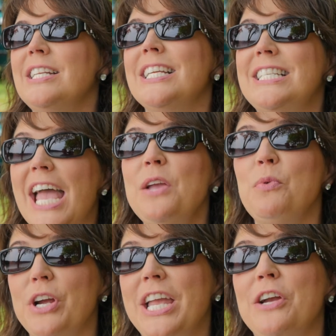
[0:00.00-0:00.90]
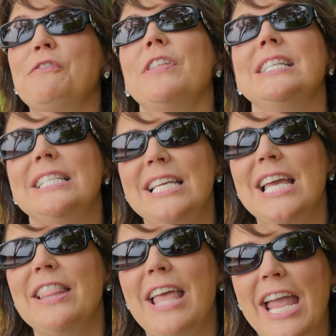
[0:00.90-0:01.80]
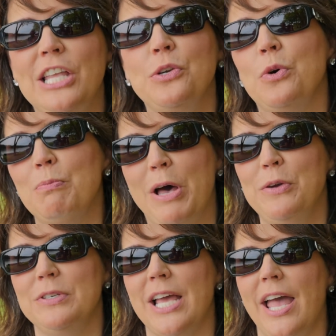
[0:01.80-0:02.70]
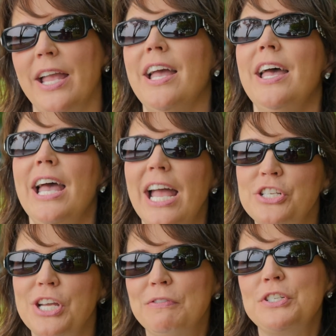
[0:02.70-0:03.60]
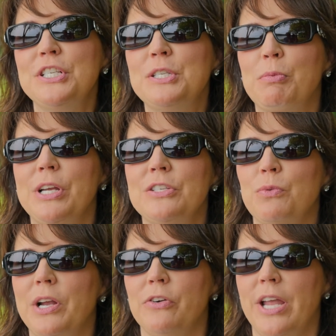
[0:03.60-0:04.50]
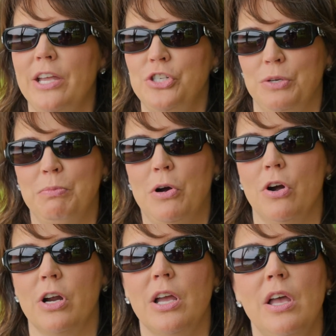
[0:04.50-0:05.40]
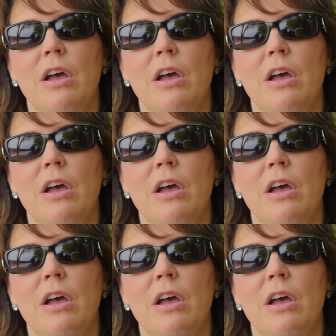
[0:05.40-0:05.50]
and today we're here for the 10th annual Boat Day at Jefferson Springs Recreation Park.